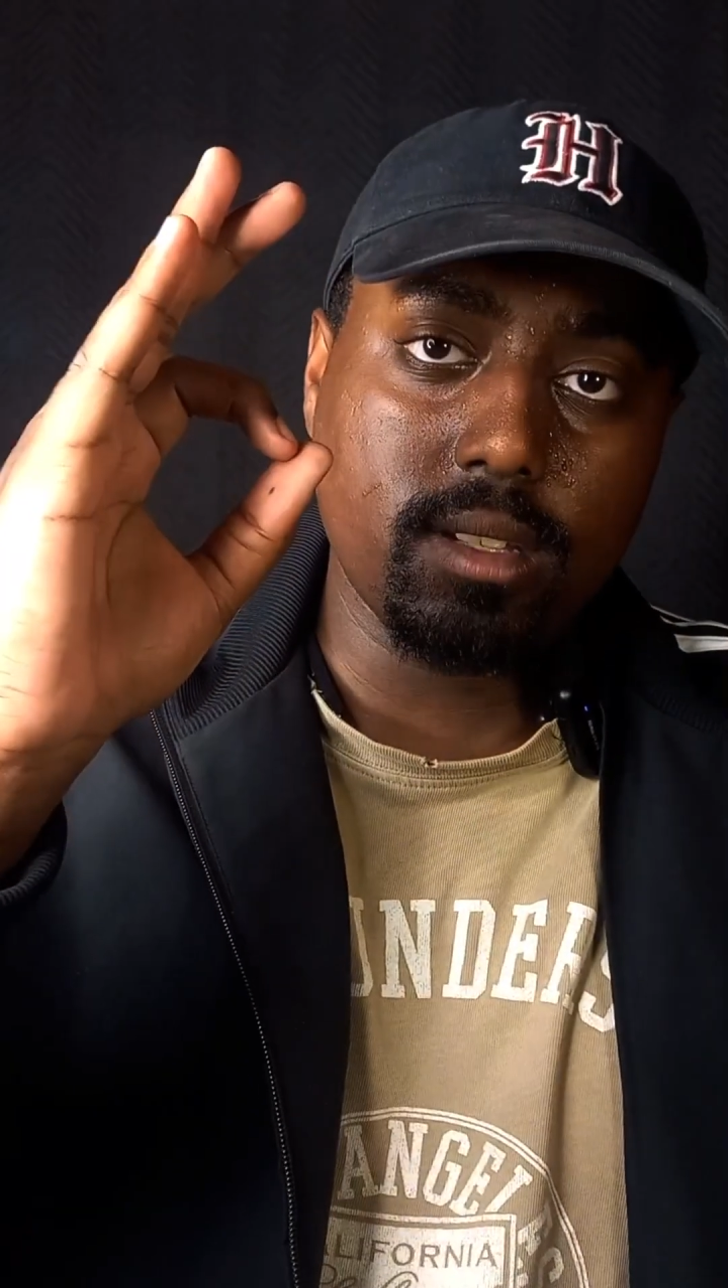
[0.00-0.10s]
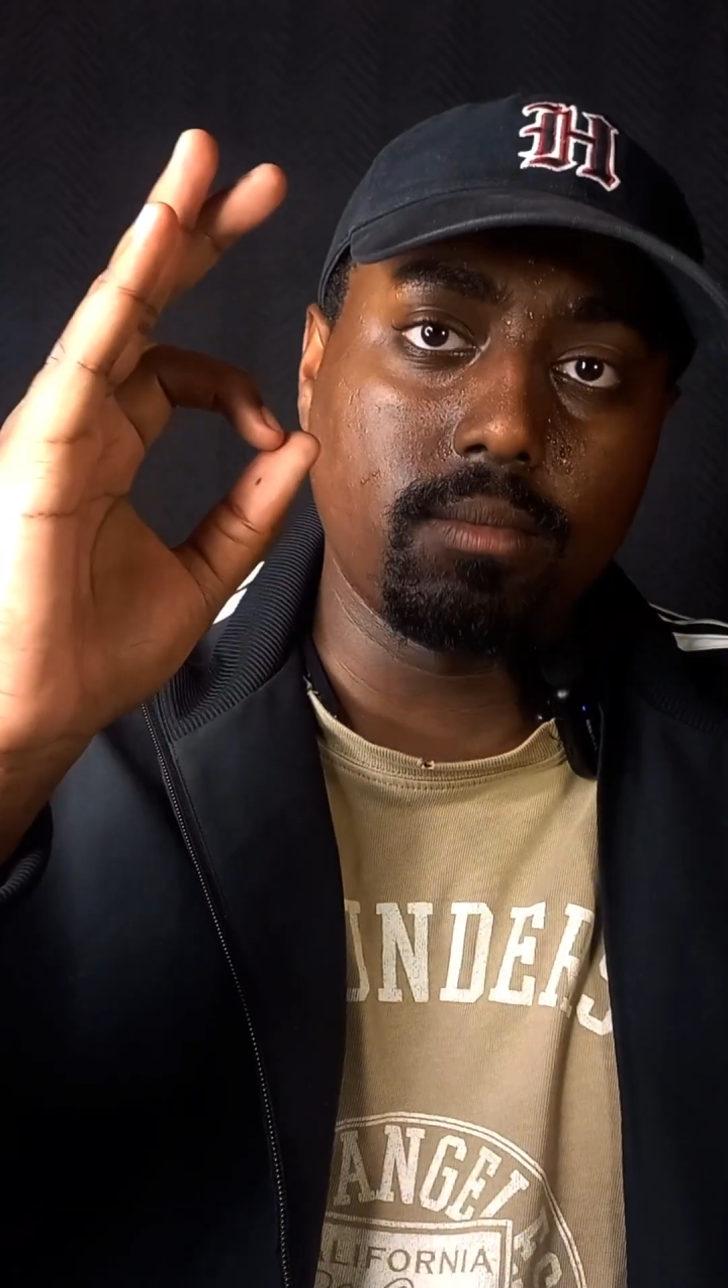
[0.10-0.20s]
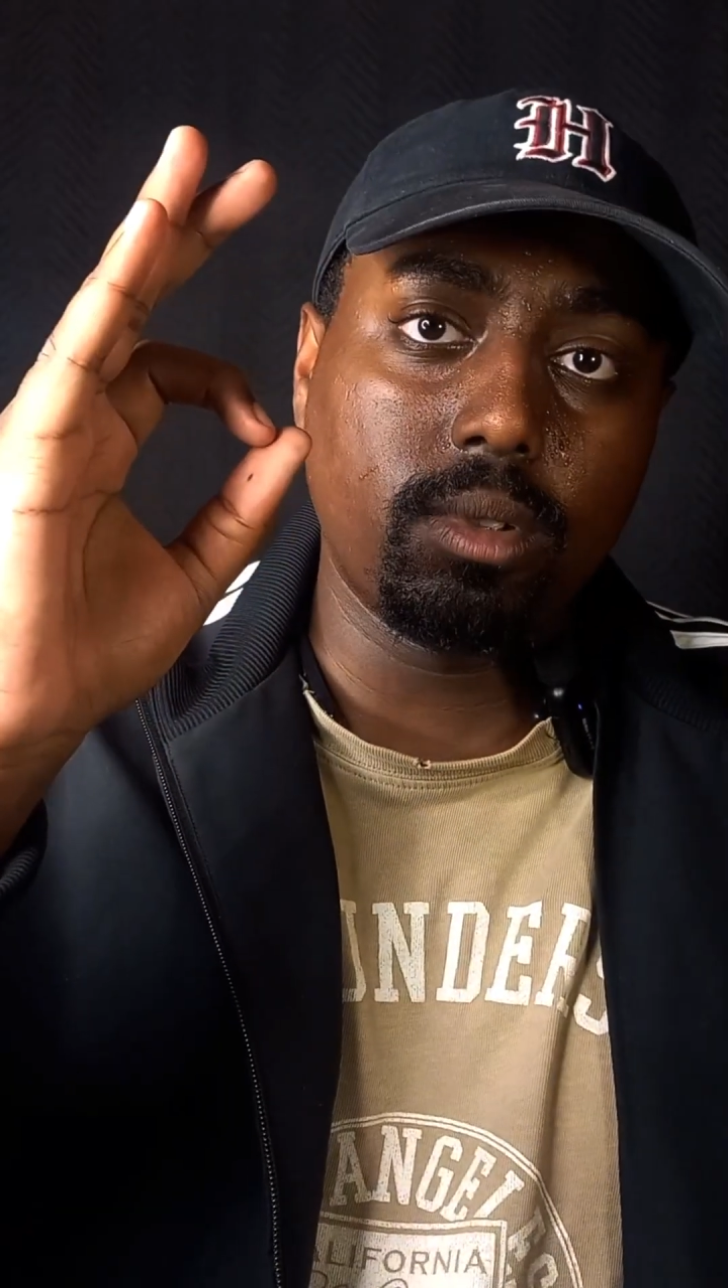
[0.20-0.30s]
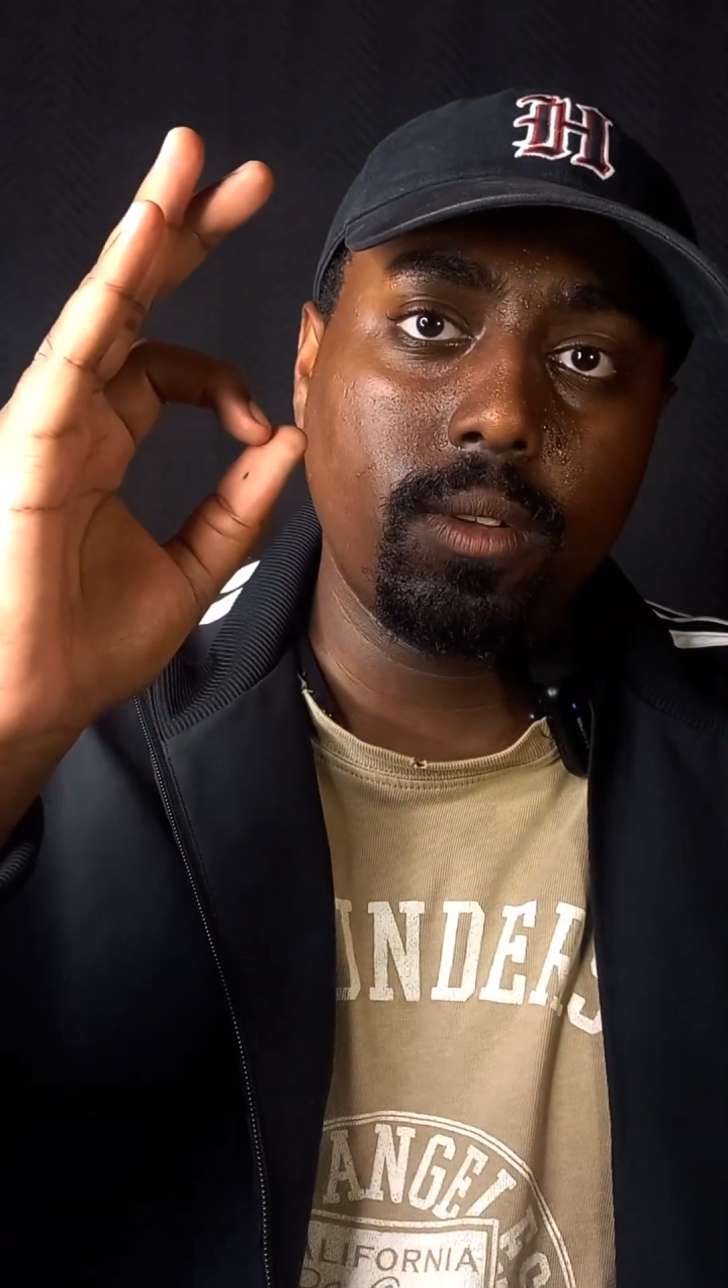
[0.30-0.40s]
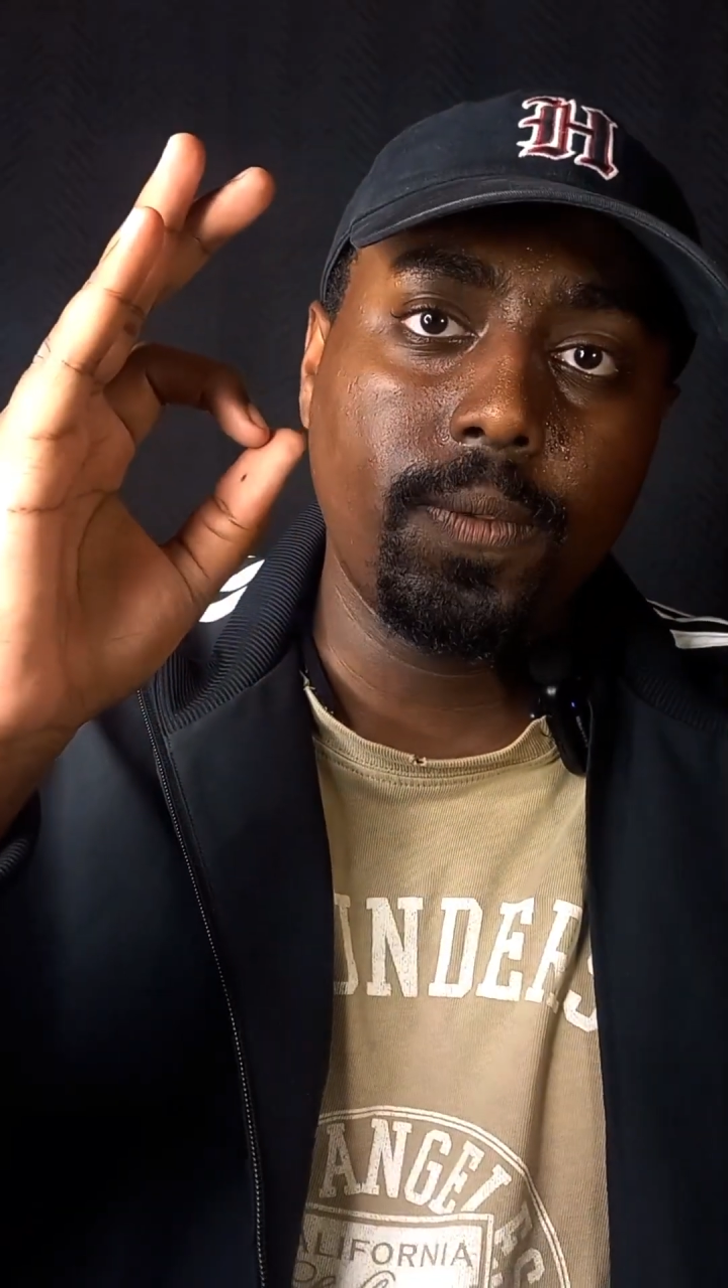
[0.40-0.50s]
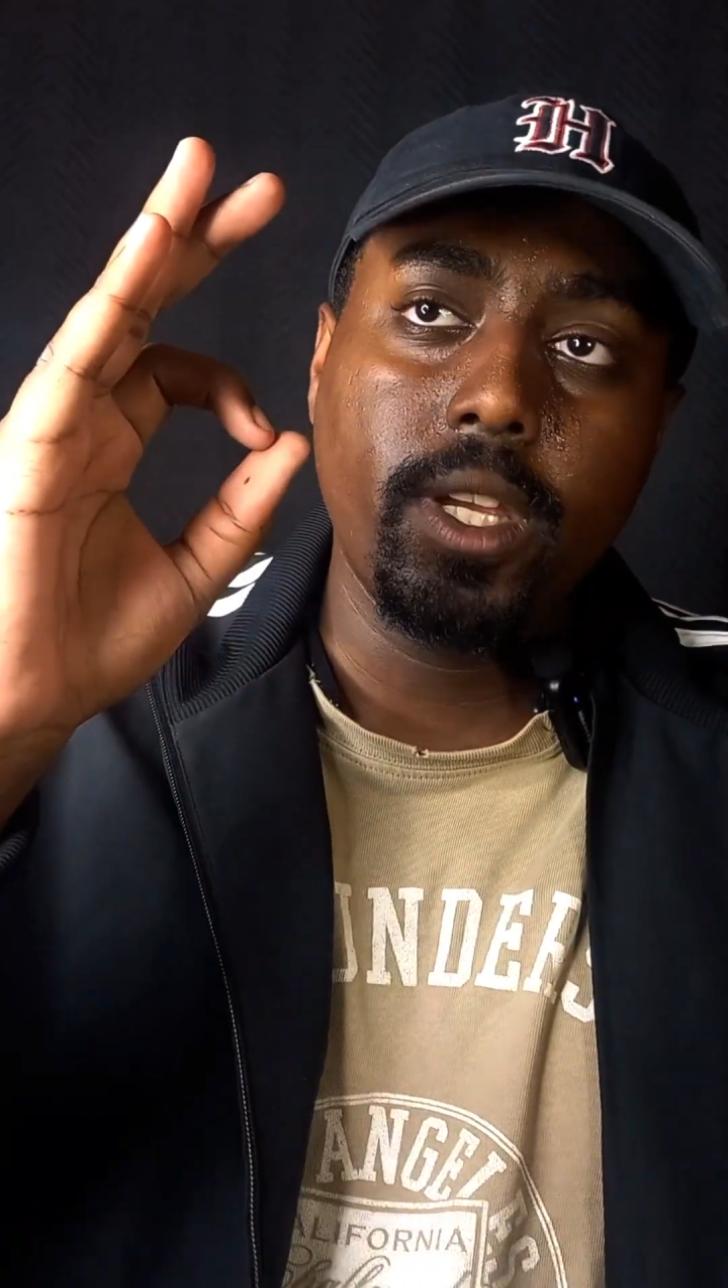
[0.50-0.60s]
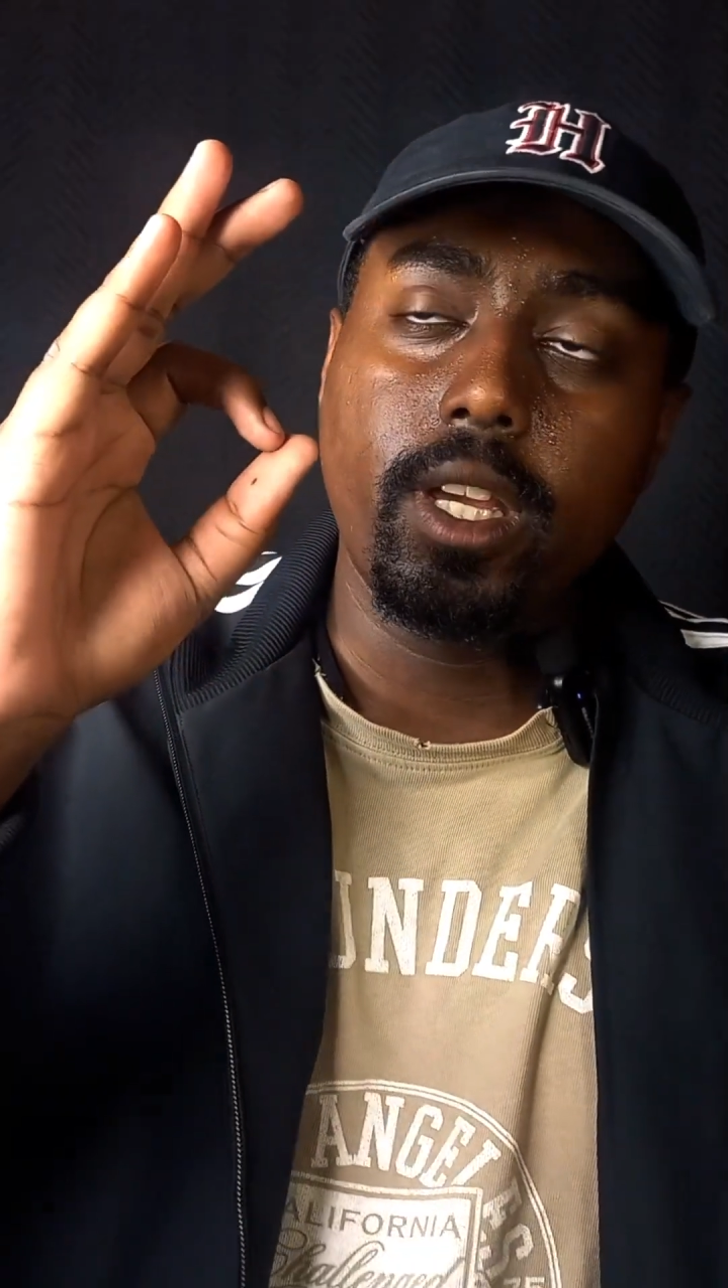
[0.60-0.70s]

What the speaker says: symbol,